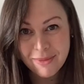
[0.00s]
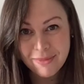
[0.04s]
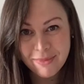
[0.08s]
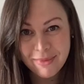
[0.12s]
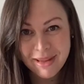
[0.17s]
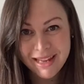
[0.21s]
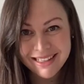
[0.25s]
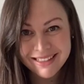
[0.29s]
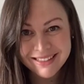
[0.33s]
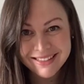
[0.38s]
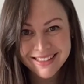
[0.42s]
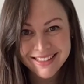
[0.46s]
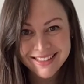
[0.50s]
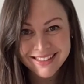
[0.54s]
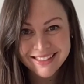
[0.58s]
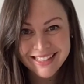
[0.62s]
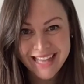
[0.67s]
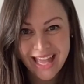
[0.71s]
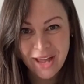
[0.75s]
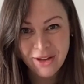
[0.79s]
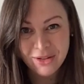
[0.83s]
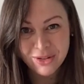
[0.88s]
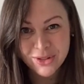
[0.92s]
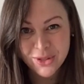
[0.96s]
it makes the
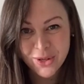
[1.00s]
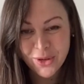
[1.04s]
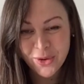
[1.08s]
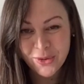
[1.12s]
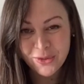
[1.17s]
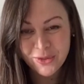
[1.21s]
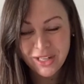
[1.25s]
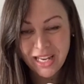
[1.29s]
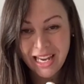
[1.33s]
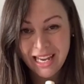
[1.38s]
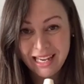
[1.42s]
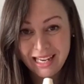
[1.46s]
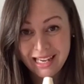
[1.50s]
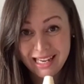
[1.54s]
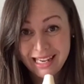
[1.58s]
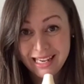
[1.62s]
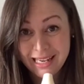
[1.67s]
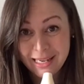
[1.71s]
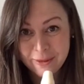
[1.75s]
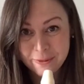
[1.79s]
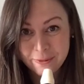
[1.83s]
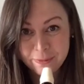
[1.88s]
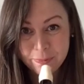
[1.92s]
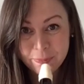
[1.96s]
sound of
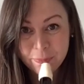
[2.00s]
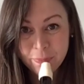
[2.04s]
E.